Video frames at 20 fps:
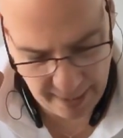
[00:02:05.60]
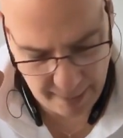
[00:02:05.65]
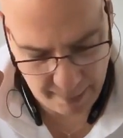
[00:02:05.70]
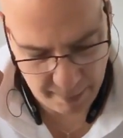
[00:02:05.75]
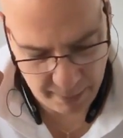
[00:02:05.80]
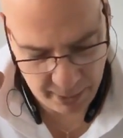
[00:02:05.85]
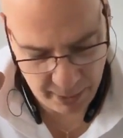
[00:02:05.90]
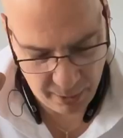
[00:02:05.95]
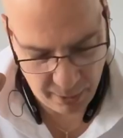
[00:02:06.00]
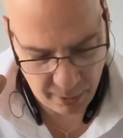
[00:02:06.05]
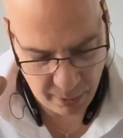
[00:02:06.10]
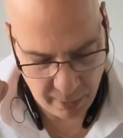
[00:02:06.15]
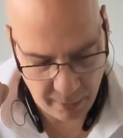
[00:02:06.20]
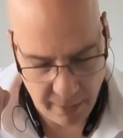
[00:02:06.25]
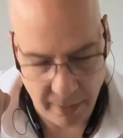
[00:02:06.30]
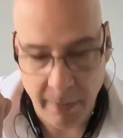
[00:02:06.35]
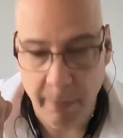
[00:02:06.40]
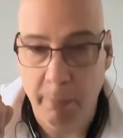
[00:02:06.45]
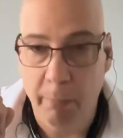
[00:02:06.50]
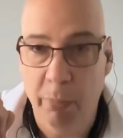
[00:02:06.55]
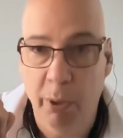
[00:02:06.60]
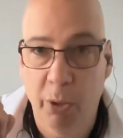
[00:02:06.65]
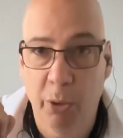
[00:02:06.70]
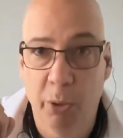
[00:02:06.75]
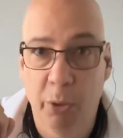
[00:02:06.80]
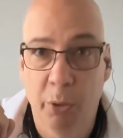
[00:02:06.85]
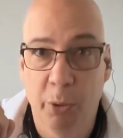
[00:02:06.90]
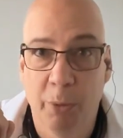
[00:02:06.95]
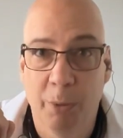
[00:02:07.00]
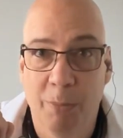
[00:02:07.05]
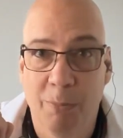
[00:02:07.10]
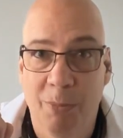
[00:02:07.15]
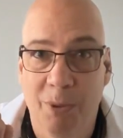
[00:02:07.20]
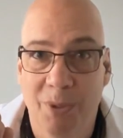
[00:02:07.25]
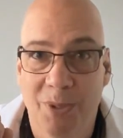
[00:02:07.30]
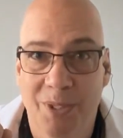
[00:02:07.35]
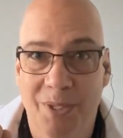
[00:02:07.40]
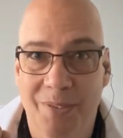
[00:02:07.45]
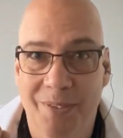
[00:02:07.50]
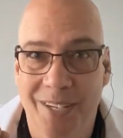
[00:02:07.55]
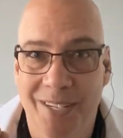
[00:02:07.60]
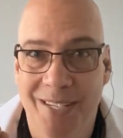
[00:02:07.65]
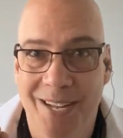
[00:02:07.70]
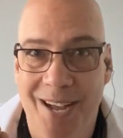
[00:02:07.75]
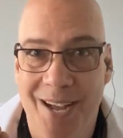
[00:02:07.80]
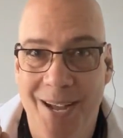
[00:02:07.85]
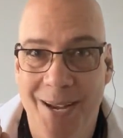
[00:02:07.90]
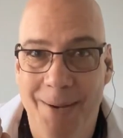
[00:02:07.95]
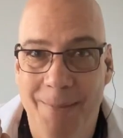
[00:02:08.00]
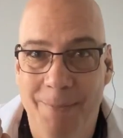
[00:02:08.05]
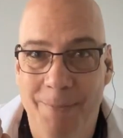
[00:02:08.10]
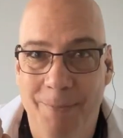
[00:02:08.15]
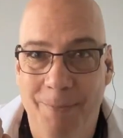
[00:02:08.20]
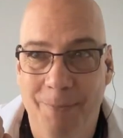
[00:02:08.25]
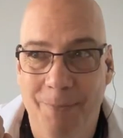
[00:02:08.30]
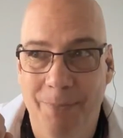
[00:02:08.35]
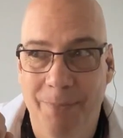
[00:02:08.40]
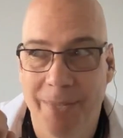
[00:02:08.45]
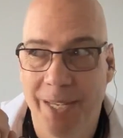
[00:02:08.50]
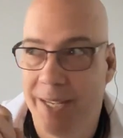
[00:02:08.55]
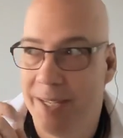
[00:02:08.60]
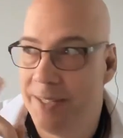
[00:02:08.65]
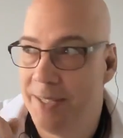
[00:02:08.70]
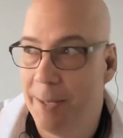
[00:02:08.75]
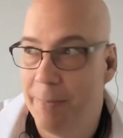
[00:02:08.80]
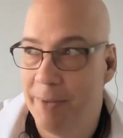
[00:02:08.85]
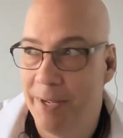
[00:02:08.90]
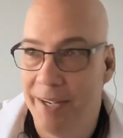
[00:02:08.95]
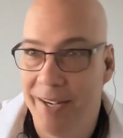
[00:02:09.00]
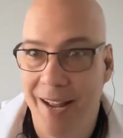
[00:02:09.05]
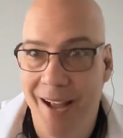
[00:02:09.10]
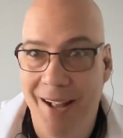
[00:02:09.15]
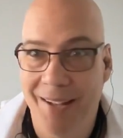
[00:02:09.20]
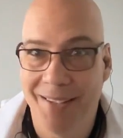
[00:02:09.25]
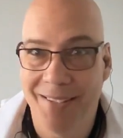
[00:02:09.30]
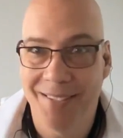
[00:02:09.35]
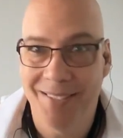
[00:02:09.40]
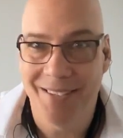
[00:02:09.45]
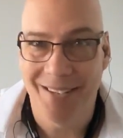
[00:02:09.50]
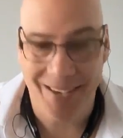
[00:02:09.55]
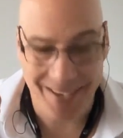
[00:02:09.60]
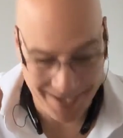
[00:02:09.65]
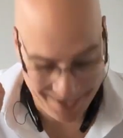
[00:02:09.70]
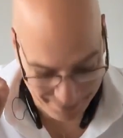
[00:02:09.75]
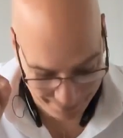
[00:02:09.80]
appear blue most of the time, except in Dallas today.